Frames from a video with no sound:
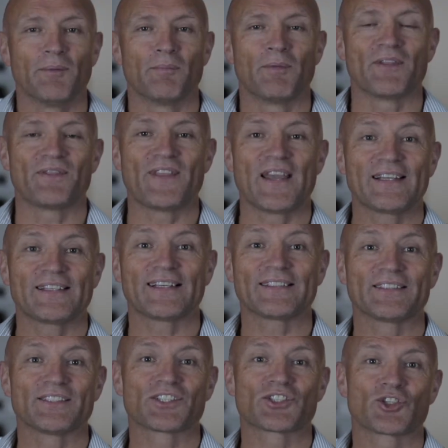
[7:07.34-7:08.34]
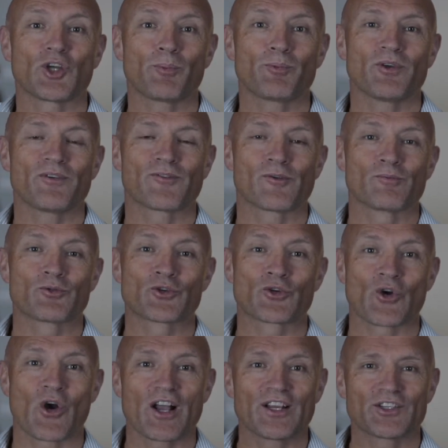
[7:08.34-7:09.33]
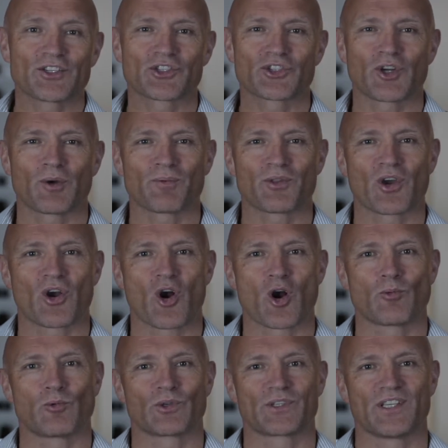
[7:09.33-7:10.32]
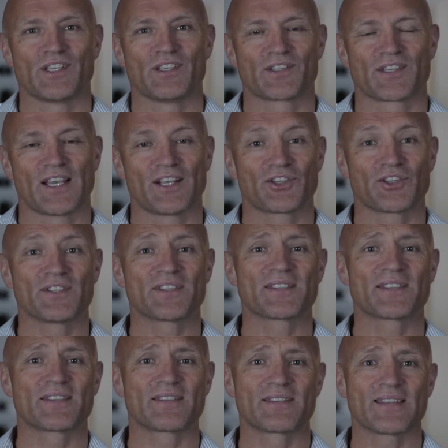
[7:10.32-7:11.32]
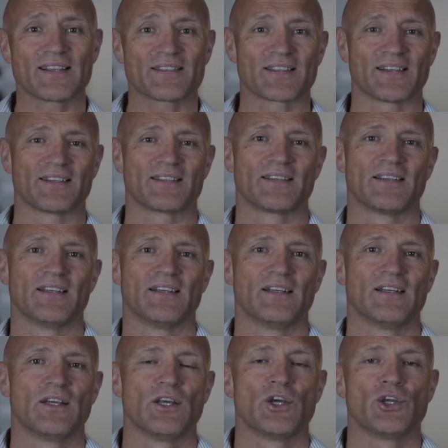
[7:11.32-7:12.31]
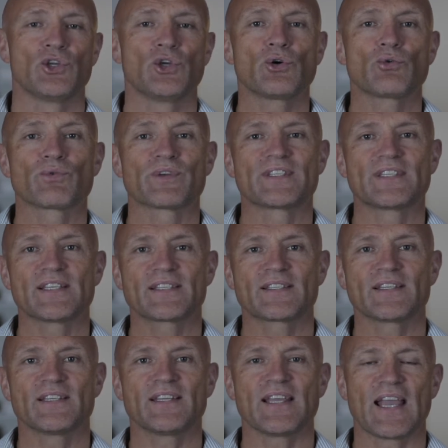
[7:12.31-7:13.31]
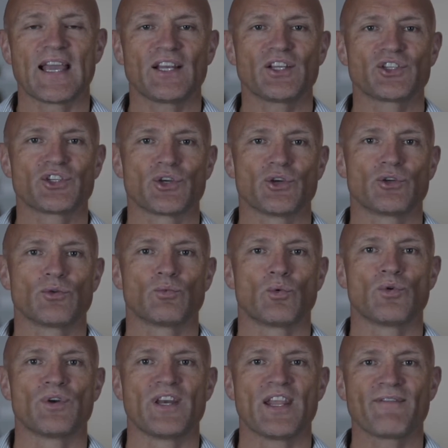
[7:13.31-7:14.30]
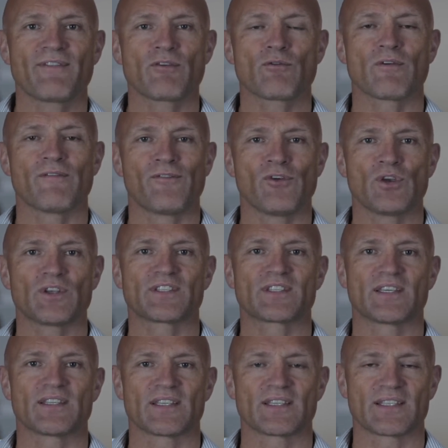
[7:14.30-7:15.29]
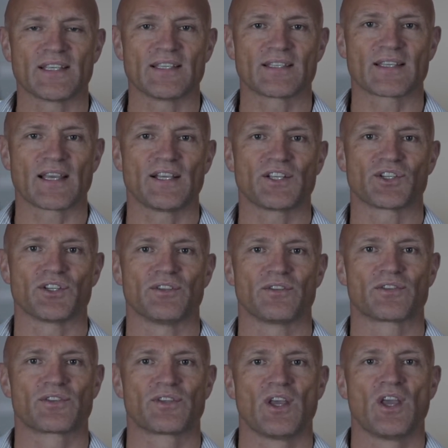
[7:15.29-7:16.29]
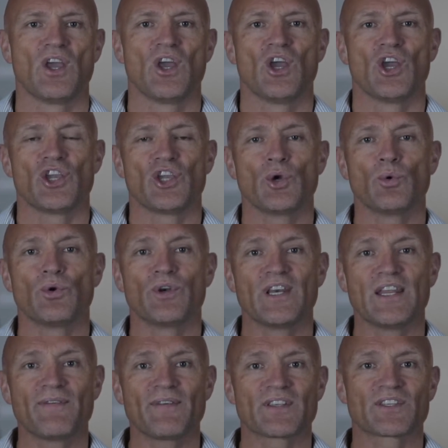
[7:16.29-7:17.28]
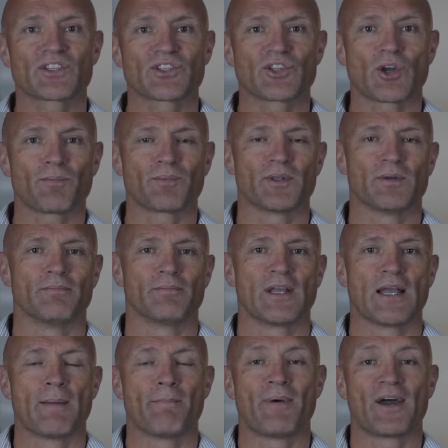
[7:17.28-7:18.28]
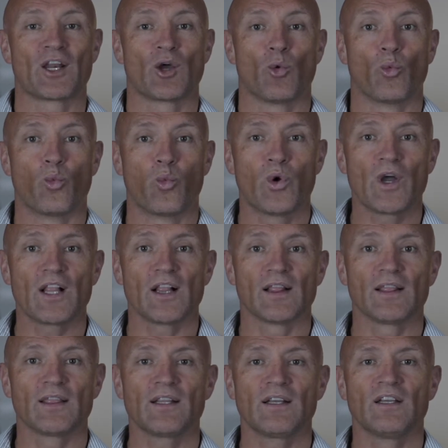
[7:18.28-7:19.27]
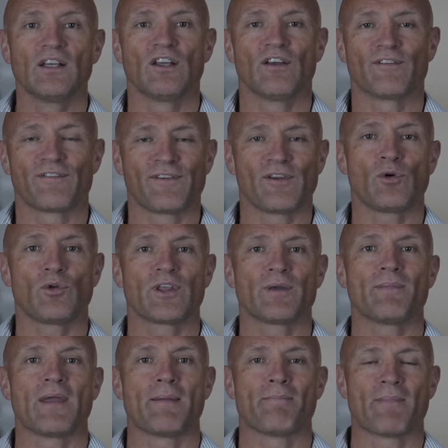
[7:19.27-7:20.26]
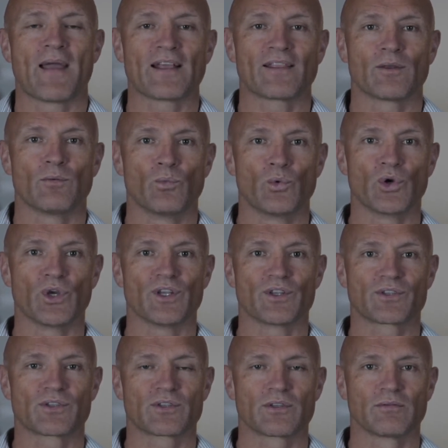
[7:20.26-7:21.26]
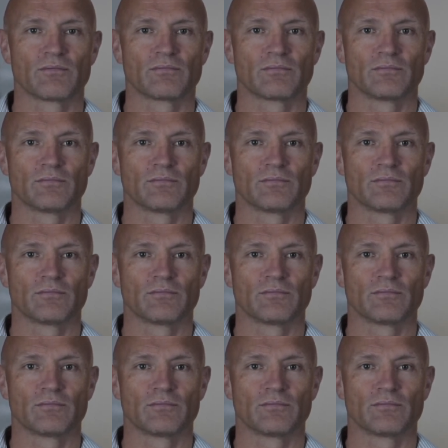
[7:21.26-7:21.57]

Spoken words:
But that doesn't stop you from trying to stop the horrible sensations, does it? Your resistant attitude will never reverse the sensations. You will never stop them, but it will fuel them and make them worse.